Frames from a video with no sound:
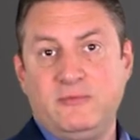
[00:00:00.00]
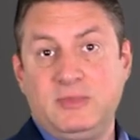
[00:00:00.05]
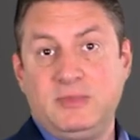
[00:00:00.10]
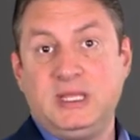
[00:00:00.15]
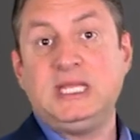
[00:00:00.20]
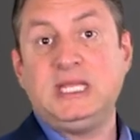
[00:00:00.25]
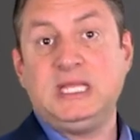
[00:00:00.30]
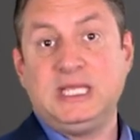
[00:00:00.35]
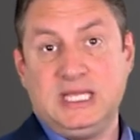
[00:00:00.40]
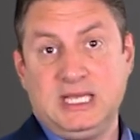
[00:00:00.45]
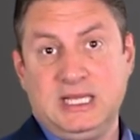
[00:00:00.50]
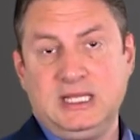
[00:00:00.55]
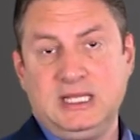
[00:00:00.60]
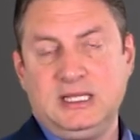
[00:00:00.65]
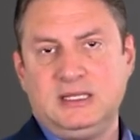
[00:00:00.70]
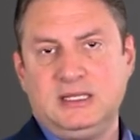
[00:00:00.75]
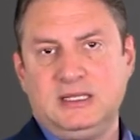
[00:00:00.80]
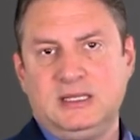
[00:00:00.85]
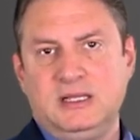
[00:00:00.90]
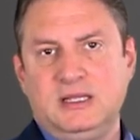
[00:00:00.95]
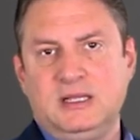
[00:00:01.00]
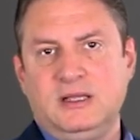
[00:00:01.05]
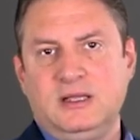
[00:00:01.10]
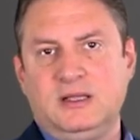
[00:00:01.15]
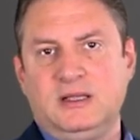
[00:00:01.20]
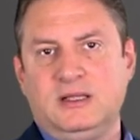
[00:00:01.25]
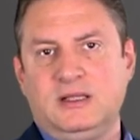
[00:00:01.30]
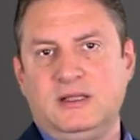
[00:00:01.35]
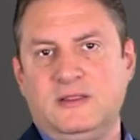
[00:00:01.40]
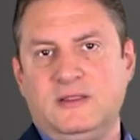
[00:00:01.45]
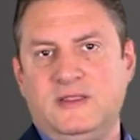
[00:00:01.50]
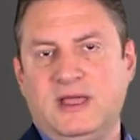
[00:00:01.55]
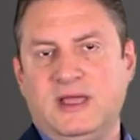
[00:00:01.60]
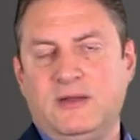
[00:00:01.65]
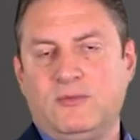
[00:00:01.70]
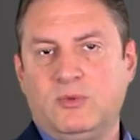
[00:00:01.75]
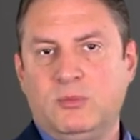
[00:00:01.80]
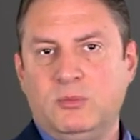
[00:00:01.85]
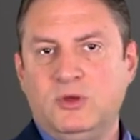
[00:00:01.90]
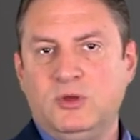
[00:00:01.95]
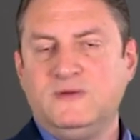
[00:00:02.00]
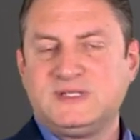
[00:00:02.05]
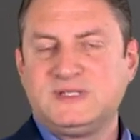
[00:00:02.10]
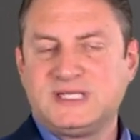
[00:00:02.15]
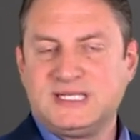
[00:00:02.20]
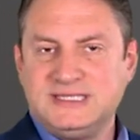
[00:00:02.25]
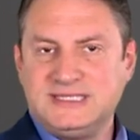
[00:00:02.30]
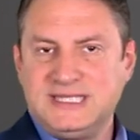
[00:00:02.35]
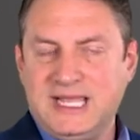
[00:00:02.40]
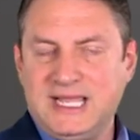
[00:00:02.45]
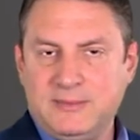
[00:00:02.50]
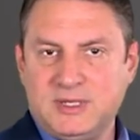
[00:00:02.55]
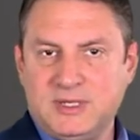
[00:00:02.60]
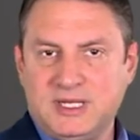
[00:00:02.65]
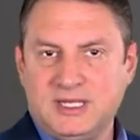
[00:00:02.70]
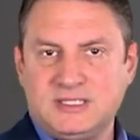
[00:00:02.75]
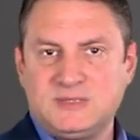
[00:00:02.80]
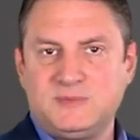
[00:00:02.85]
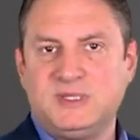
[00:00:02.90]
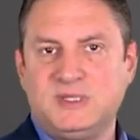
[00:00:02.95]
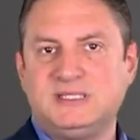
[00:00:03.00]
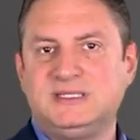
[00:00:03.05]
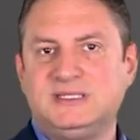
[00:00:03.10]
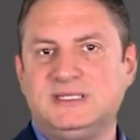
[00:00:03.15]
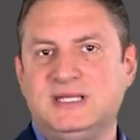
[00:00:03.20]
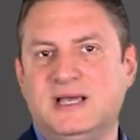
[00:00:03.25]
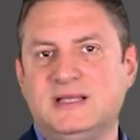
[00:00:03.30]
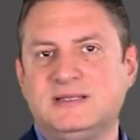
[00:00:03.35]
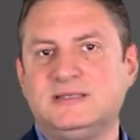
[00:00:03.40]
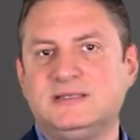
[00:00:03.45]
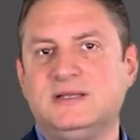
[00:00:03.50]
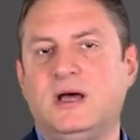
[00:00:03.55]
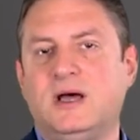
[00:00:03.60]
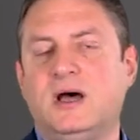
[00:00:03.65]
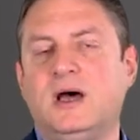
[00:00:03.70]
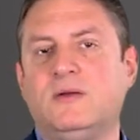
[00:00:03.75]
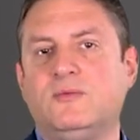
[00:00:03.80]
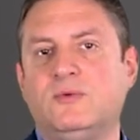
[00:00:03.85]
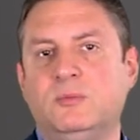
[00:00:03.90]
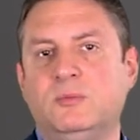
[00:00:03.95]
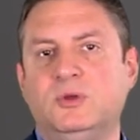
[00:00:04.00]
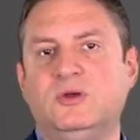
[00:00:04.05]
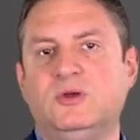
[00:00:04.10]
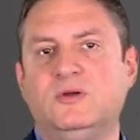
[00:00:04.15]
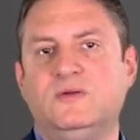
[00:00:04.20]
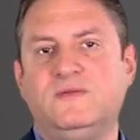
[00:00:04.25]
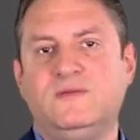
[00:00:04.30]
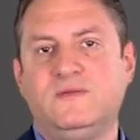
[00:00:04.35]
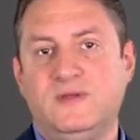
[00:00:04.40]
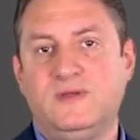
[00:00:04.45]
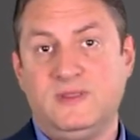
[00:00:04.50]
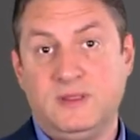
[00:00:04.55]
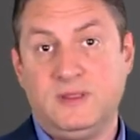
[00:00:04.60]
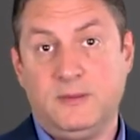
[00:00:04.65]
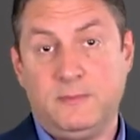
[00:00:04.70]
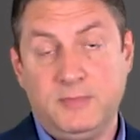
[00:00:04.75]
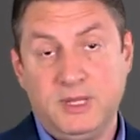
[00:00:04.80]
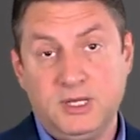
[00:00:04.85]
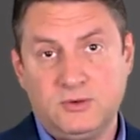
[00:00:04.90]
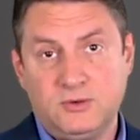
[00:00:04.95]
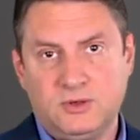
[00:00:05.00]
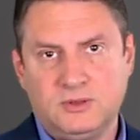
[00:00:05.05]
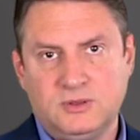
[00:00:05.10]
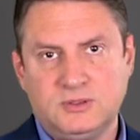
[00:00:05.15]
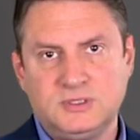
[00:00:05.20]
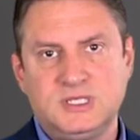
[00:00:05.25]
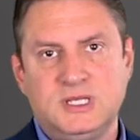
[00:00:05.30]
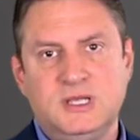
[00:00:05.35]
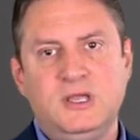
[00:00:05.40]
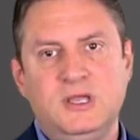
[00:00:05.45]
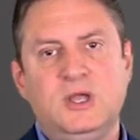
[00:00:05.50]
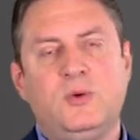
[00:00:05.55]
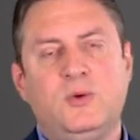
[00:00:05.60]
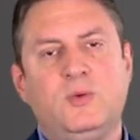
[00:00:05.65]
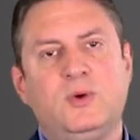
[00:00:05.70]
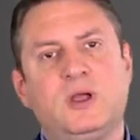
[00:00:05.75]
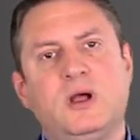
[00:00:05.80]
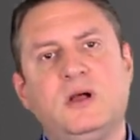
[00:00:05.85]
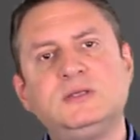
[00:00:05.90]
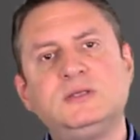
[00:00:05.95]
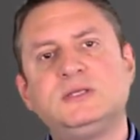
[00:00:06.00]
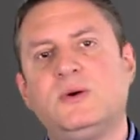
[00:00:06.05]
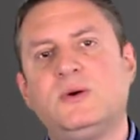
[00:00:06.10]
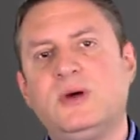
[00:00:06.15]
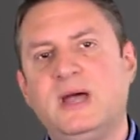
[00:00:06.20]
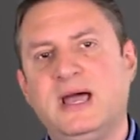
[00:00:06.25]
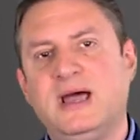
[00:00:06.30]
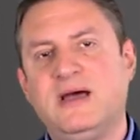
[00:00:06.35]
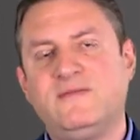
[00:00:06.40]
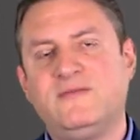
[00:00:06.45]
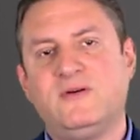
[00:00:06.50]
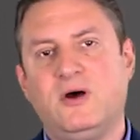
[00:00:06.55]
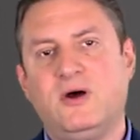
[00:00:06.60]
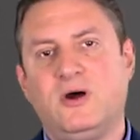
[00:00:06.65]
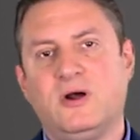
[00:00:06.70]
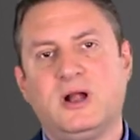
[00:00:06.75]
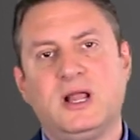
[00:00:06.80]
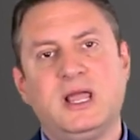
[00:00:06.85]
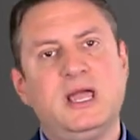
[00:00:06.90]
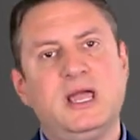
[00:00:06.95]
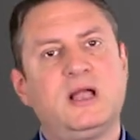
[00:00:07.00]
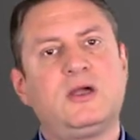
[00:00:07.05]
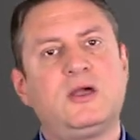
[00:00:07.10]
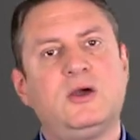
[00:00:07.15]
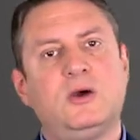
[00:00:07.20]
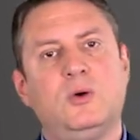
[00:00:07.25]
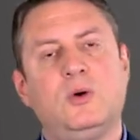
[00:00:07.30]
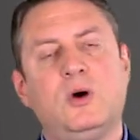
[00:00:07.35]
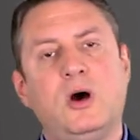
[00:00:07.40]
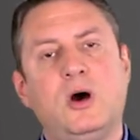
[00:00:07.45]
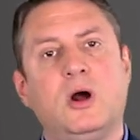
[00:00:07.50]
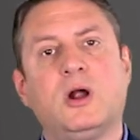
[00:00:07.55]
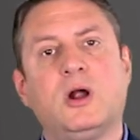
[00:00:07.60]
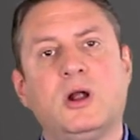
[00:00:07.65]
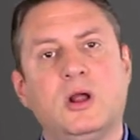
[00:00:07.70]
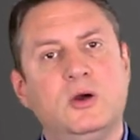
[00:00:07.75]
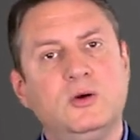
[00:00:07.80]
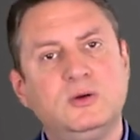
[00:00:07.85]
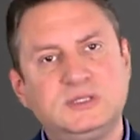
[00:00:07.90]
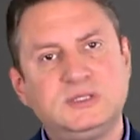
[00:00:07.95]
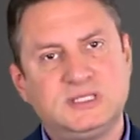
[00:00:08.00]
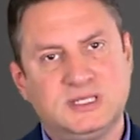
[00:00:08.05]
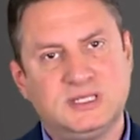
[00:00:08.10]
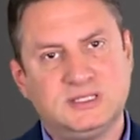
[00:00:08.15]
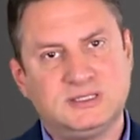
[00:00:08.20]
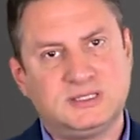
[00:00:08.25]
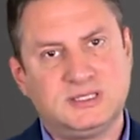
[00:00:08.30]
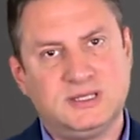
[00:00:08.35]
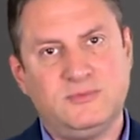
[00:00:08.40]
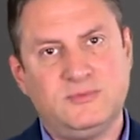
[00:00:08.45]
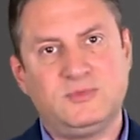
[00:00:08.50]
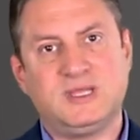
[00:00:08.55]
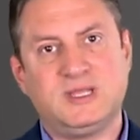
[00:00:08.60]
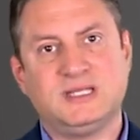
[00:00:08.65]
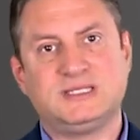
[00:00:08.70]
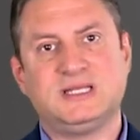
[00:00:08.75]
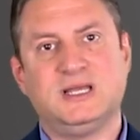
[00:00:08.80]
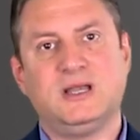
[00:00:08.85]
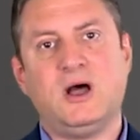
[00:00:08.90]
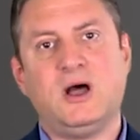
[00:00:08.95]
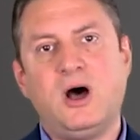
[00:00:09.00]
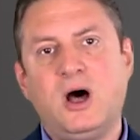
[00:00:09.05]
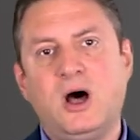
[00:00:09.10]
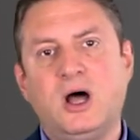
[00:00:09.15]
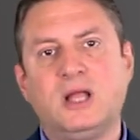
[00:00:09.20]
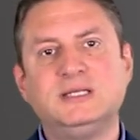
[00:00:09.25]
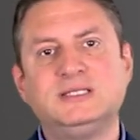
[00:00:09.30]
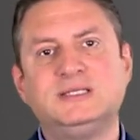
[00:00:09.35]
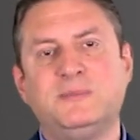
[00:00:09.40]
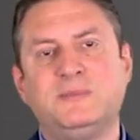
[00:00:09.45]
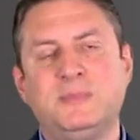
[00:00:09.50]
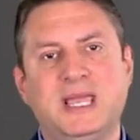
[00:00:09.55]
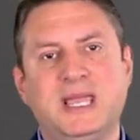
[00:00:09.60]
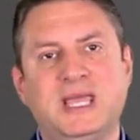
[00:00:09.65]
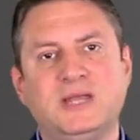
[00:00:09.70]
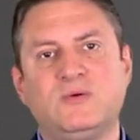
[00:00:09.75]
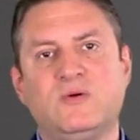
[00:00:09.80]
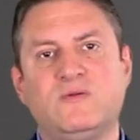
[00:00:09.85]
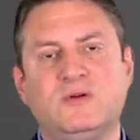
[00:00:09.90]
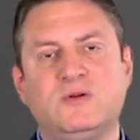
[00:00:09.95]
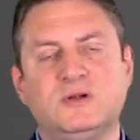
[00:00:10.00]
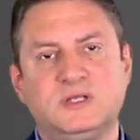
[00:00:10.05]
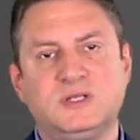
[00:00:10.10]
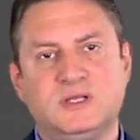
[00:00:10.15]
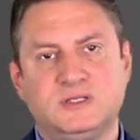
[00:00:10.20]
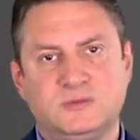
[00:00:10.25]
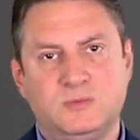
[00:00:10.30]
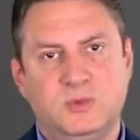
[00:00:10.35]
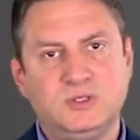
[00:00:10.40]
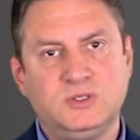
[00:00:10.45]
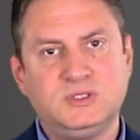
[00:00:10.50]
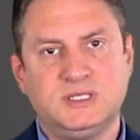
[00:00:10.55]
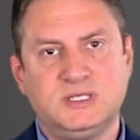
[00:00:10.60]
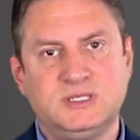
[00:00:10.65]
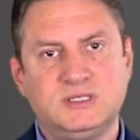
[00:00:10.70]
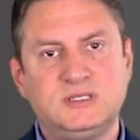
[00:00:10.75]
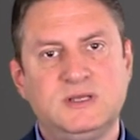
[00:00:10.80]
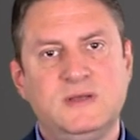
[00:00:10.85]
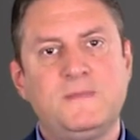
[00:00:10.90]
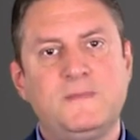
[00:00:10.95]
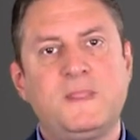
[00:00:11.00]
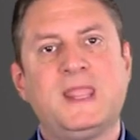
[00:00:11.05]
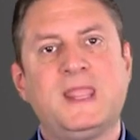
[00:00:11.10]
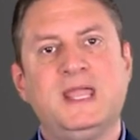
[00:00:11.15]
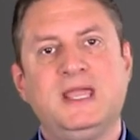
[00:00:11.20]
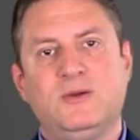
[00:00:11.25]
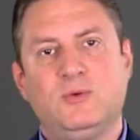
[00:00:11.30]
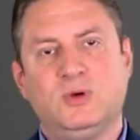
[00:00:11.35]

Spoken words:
have media that removes contaminants but does not remove the minerals. We also have our Echo RO system that's an on-demand reverse osmosis,